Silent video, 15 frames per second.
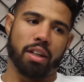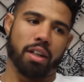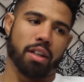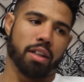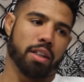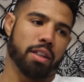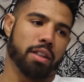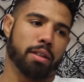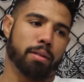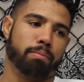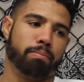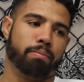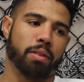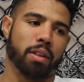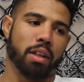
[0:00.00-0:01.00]
Um,
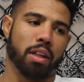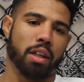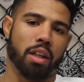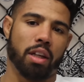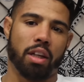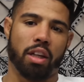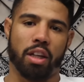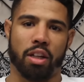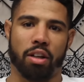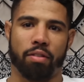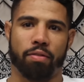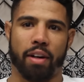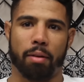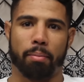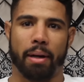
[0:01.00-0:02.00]
You know,
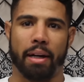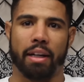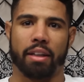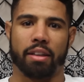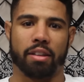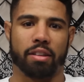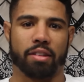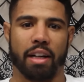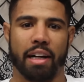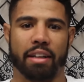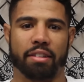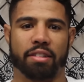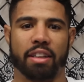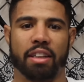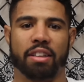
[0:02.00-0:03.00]
Fight Mike and these
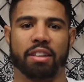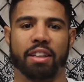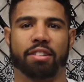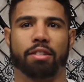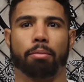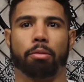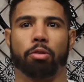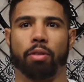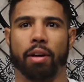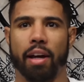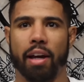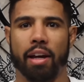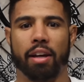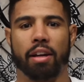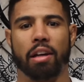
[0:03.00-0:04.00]
guys did did some
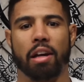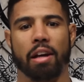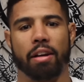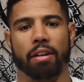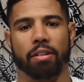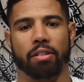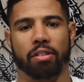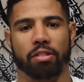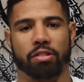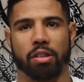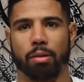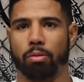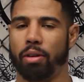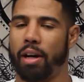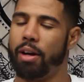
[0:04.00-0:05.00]
great,
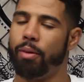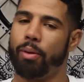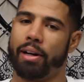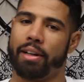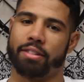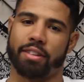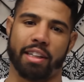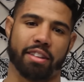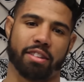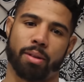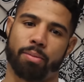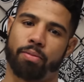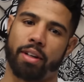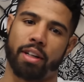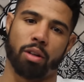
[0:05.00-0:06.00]
some great ones. They did
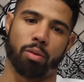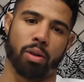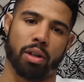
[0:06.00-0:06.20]
some funny